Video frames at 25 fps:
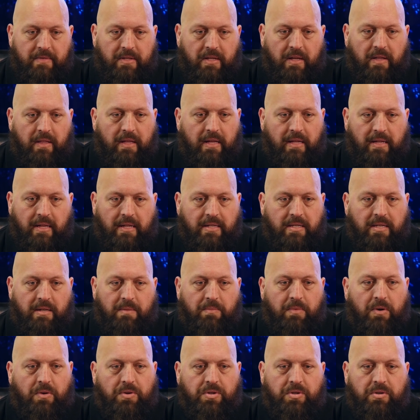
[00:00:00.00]
It's
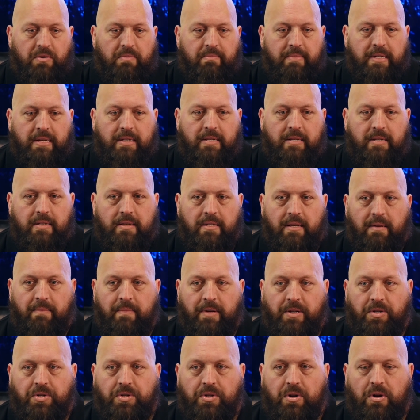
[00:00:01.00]
an emotional business. I
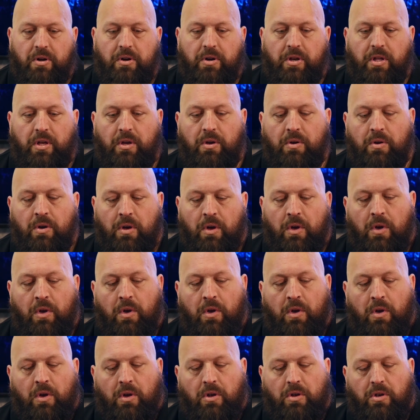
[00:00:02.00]
mean, sure. Do
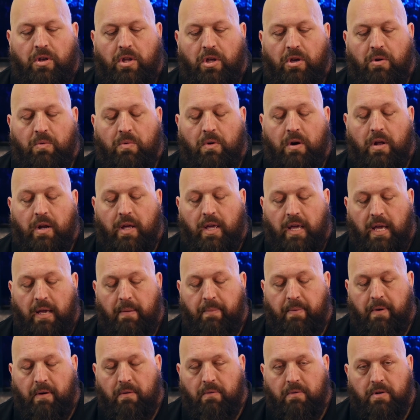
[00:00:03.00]
you want to
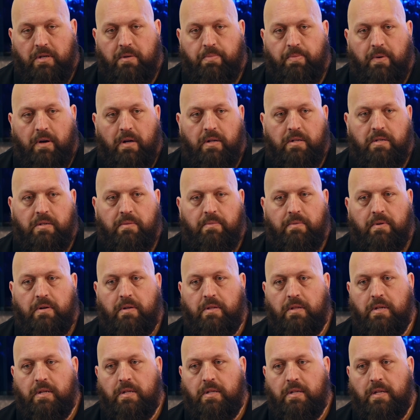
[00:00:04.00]
keep it
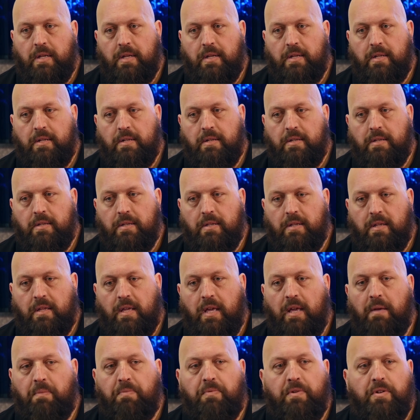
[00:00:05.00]
responsible and
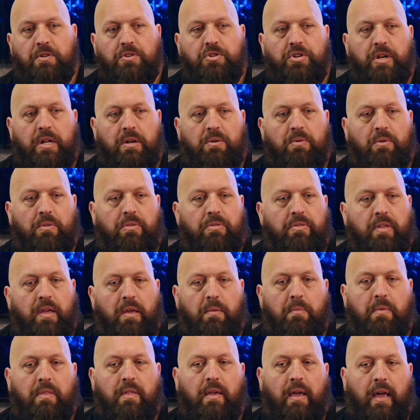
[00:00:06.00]
keep the general
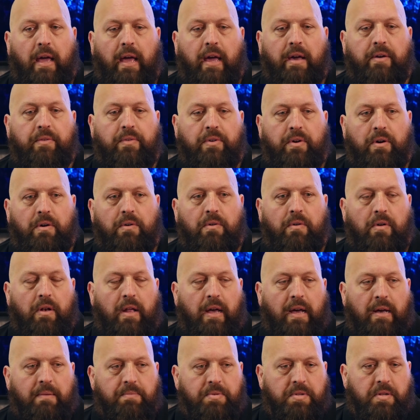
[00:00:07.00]
theme of the angle
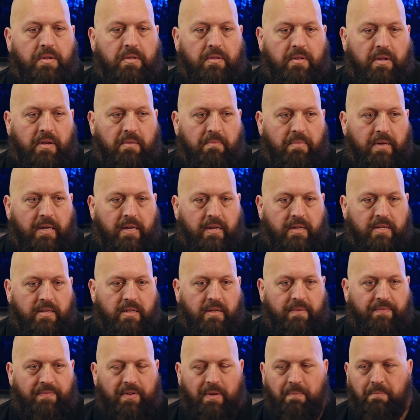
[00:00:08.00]
going? Absolutely.
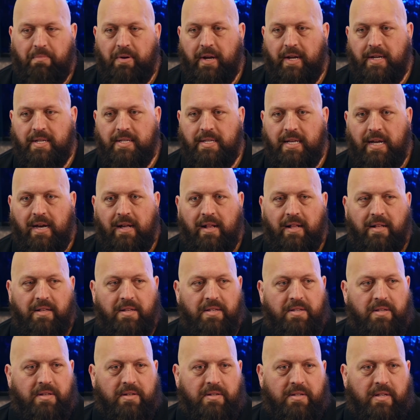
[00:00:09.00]
Because if it breaks down, it
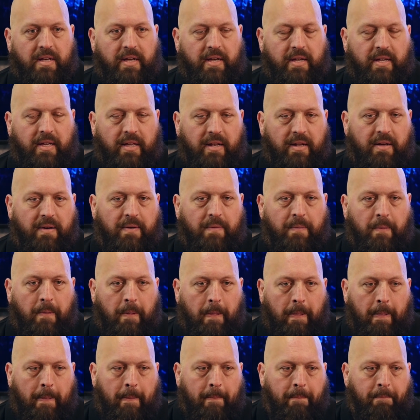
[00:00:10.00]
just looks like
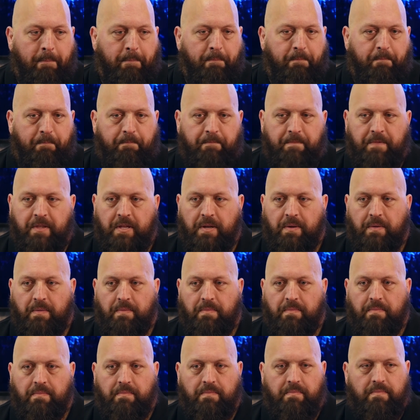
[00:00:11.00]

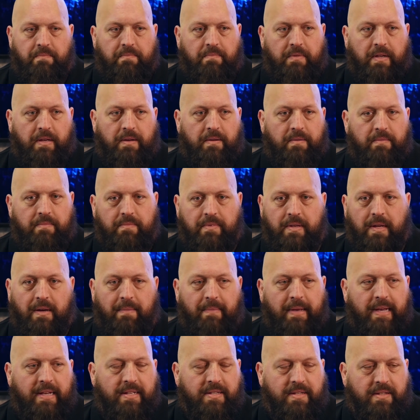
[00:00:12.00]
two
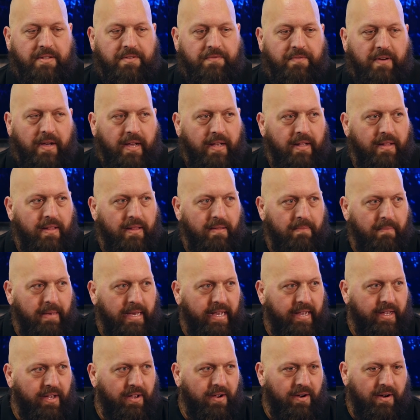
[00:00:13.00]
dumbasses fighting in the
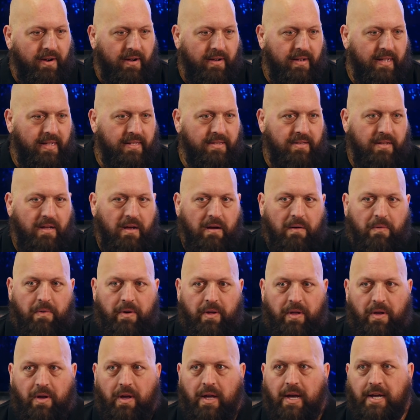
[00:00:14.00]
backyard. That's not
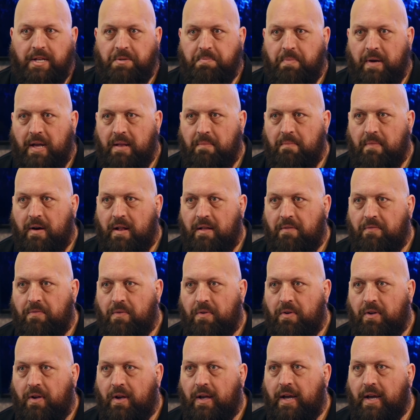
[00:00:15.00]
what you guys paid money for.